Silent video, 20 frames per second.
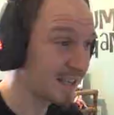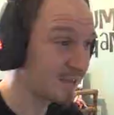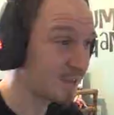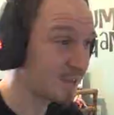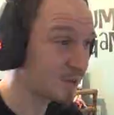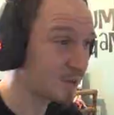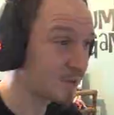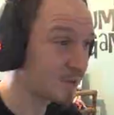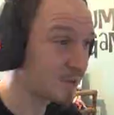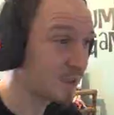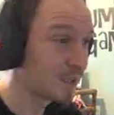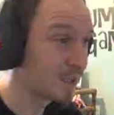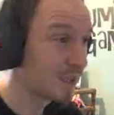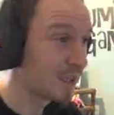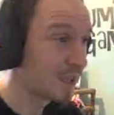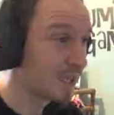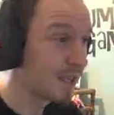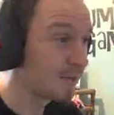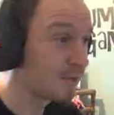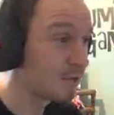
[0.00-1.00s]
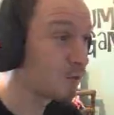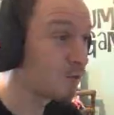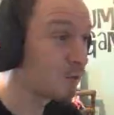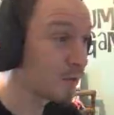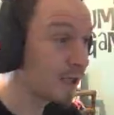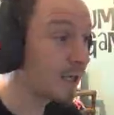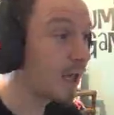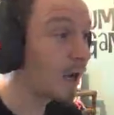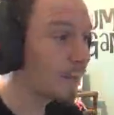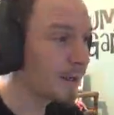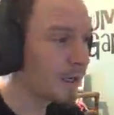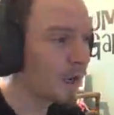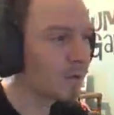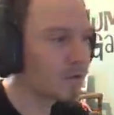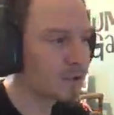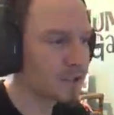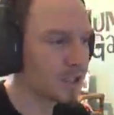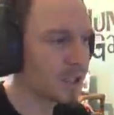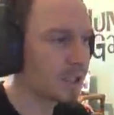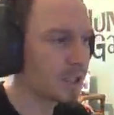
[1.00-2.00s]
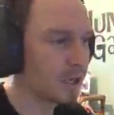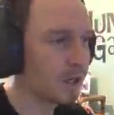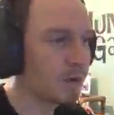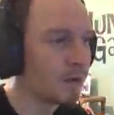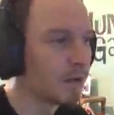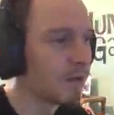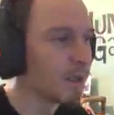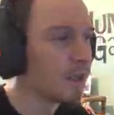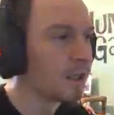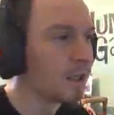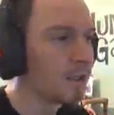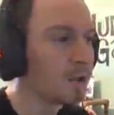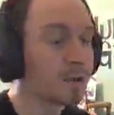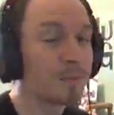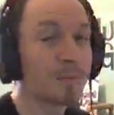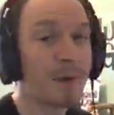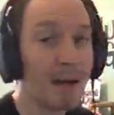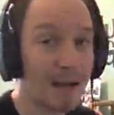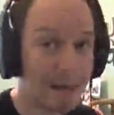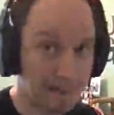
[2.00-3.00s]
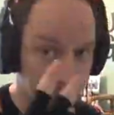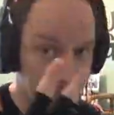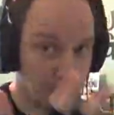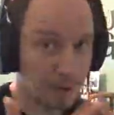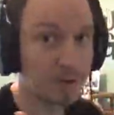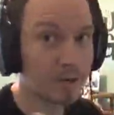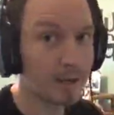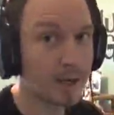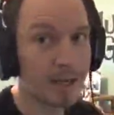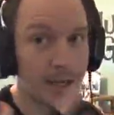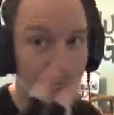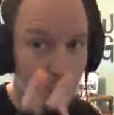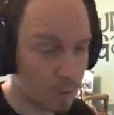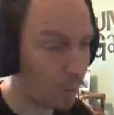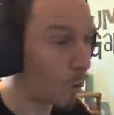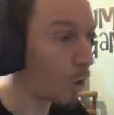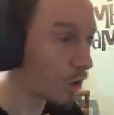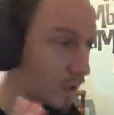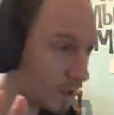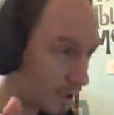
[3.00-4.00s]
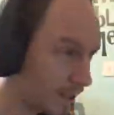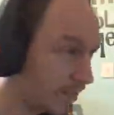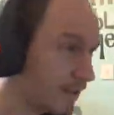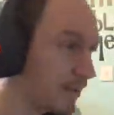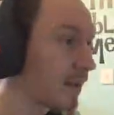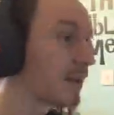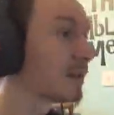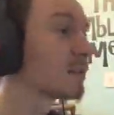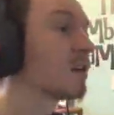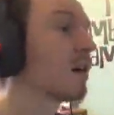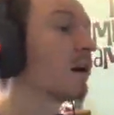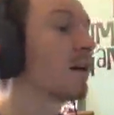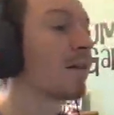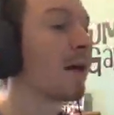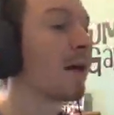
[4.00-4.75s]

if you I mean, obviously, you know, you can pay it monthly and quarterly and things like